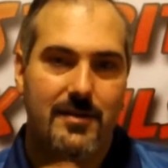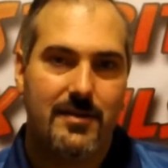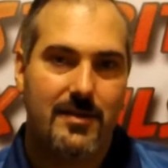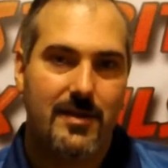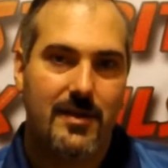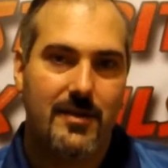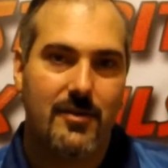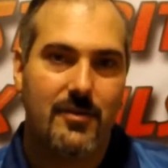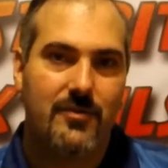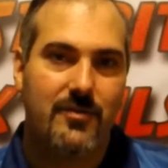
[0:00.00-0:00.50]

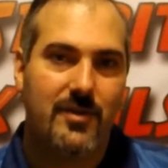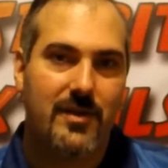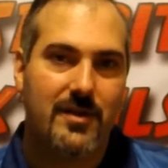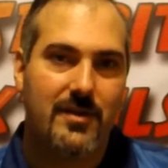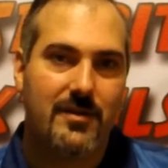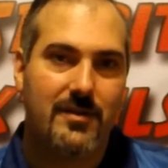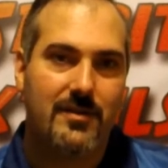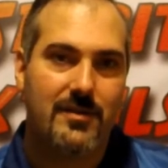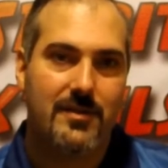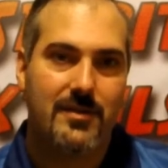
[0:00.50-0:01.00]
Like our
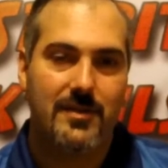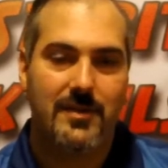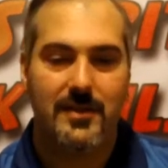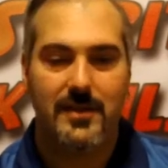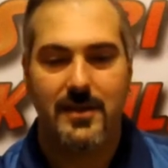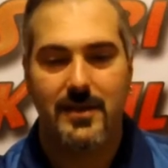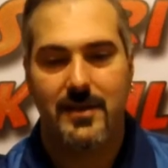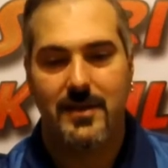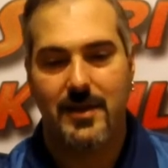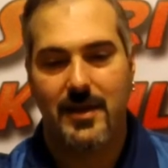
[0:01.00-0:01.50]
channel.
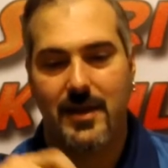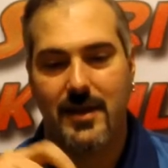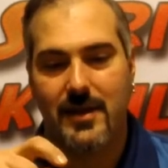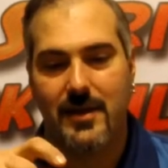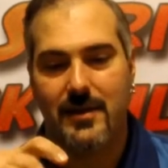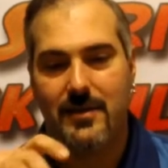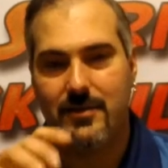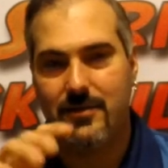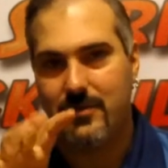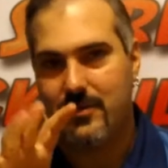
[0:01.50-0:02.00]

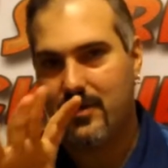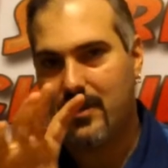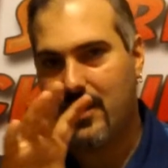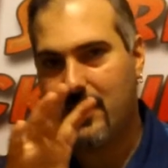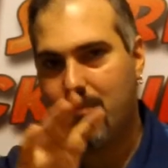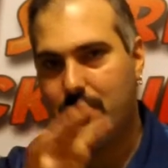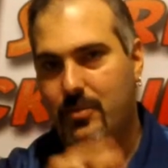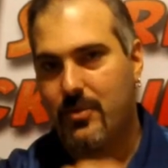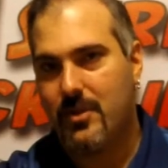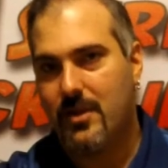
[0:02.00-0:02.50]
And
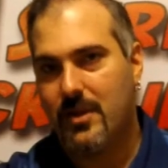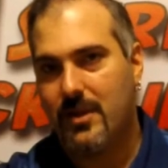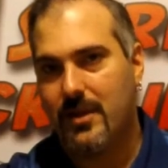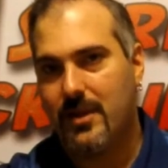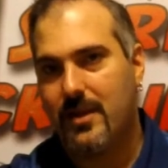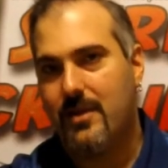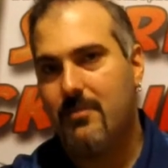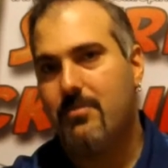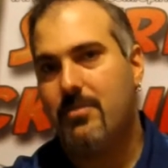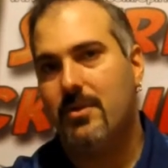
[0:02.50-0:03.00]
I'll put a
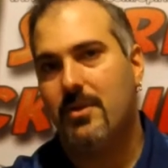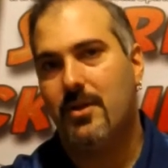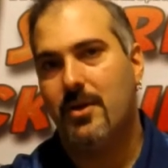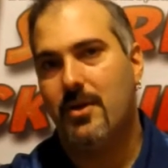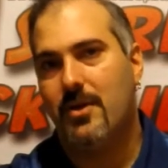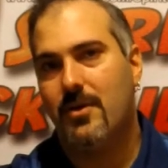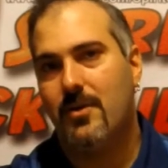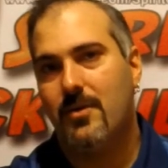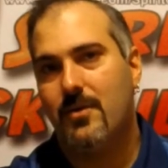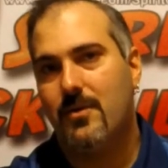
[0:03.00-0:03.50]
link
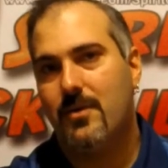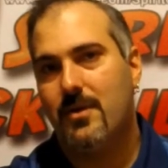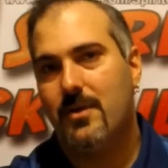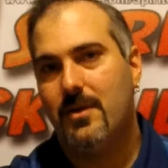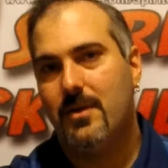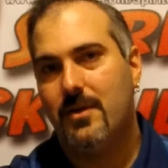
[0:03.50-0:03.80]
below